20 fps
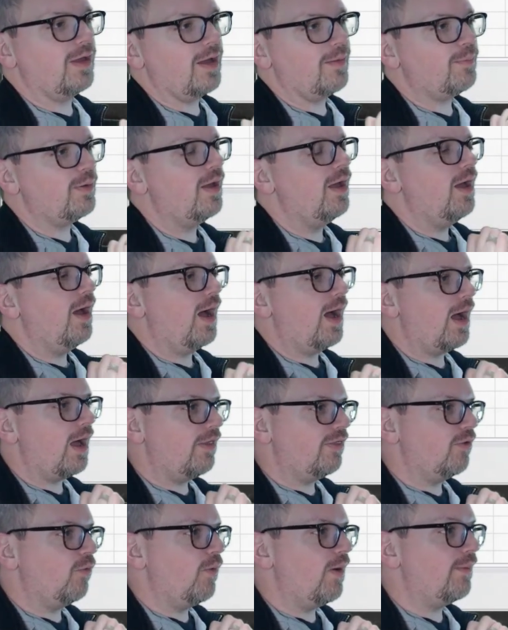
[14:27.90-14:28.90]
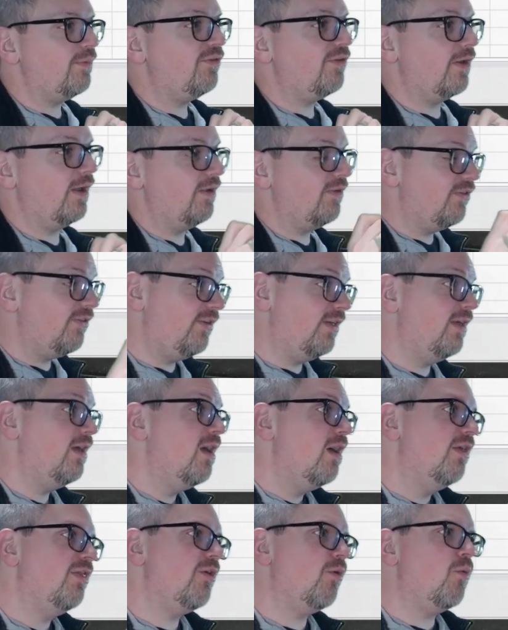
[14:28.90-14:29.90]
up on the website. See,
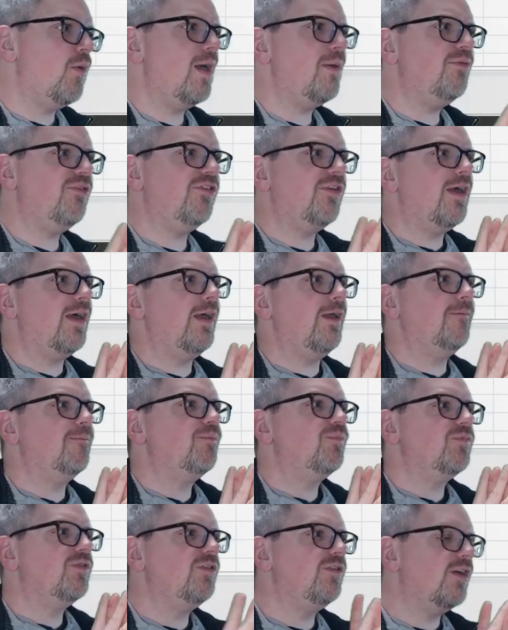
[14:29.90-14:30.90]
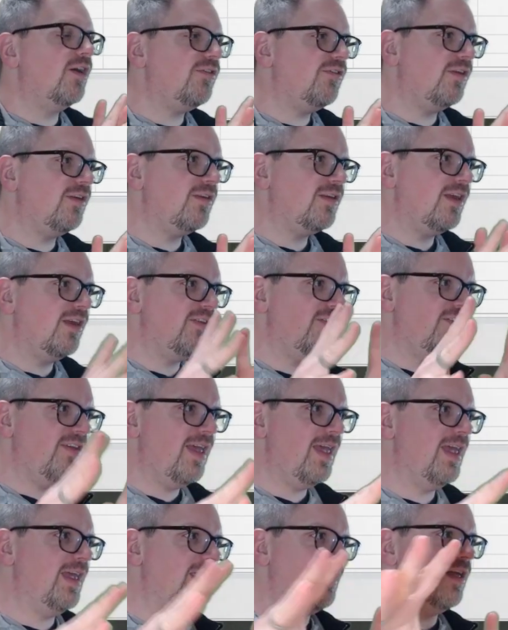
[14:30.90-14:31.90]
the website doesn't
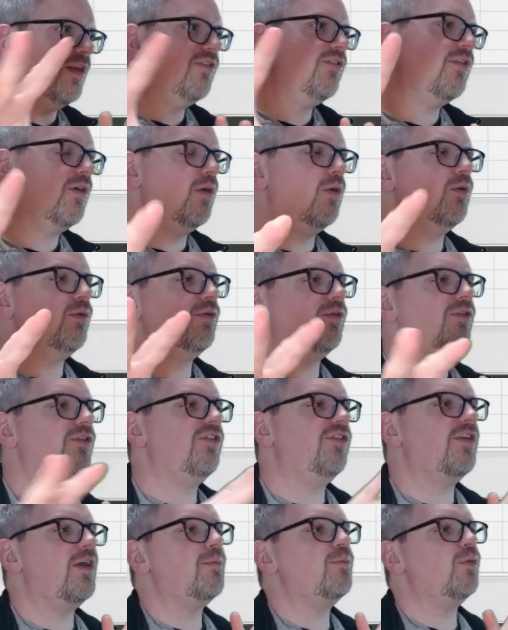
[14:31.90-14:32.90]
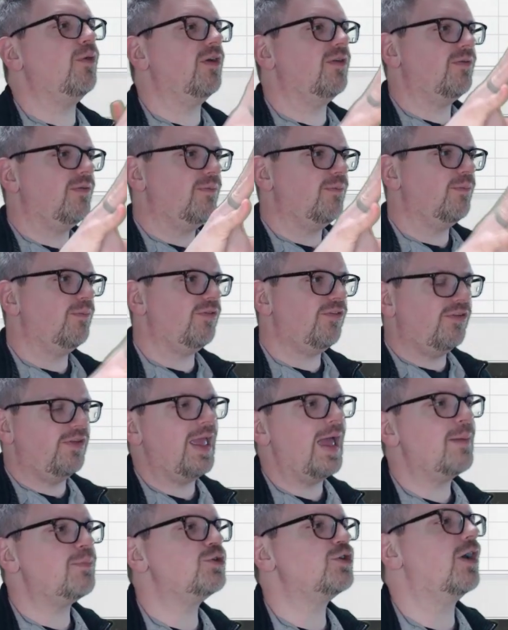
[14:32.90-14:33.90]
contain its own separate
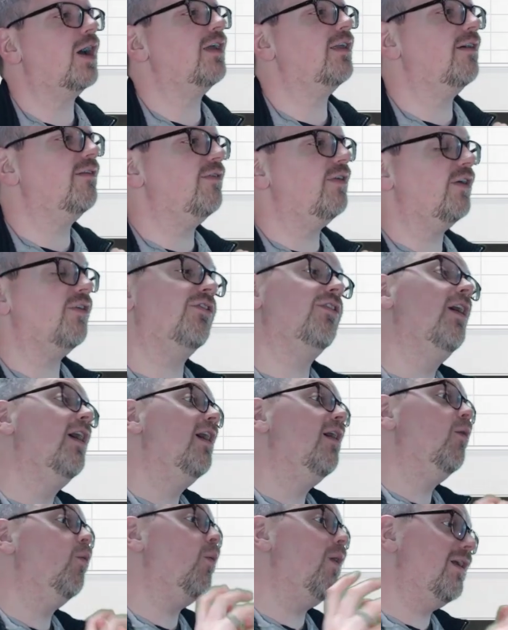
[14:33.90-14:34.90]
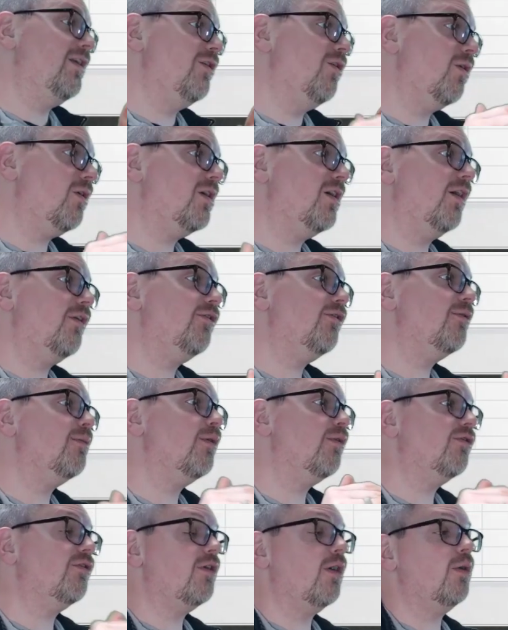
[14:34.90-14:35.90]
snapshot of this. When your
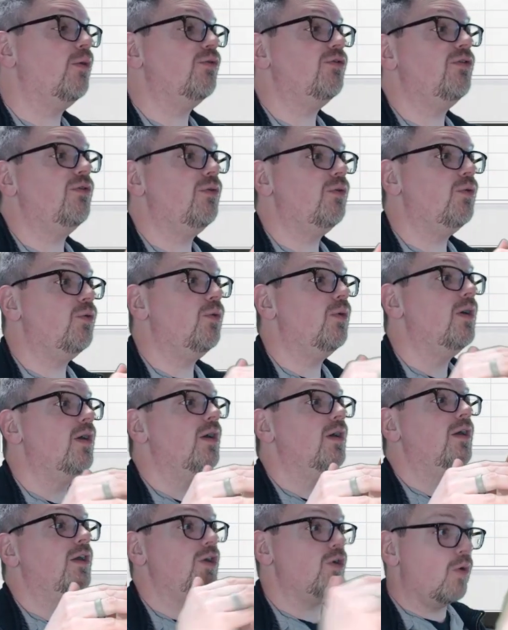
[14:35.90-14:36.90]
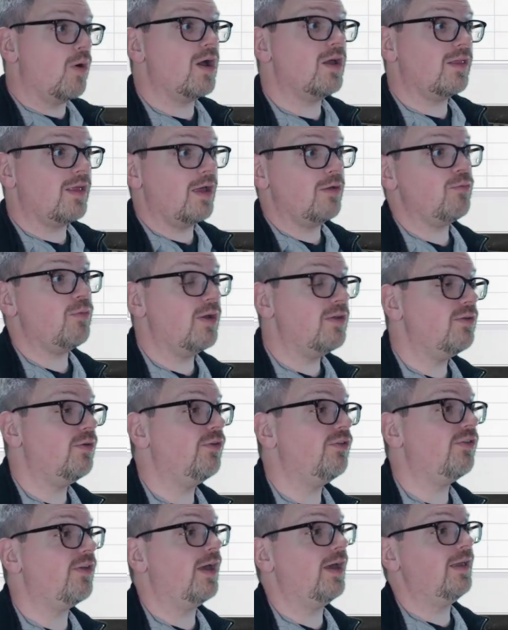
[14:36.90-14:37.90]
customers go to your online rental
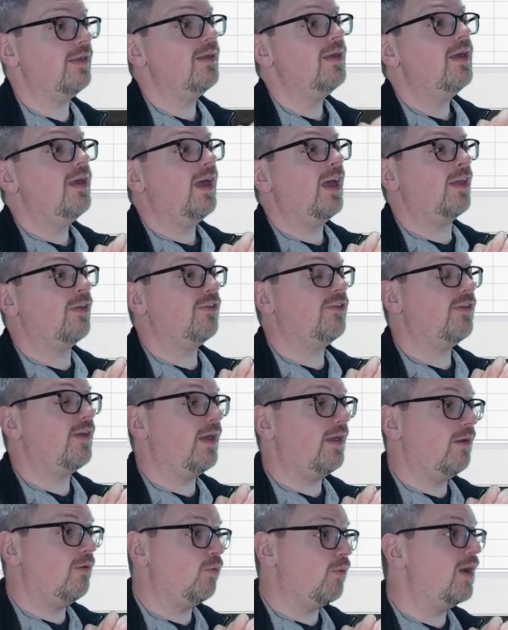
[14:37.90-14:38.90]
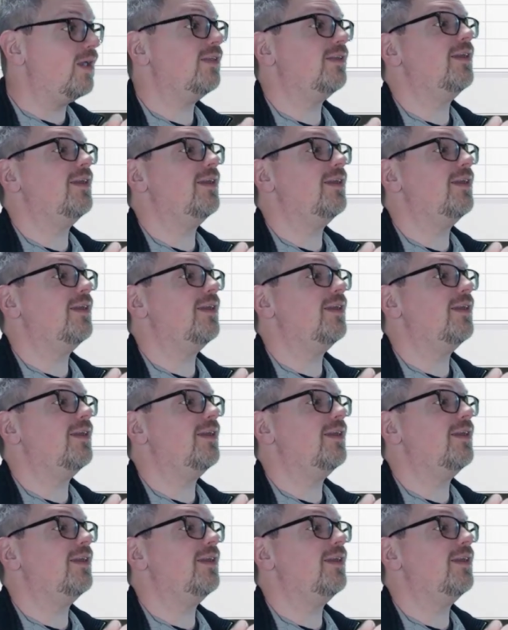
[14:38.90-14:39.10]
site and say rent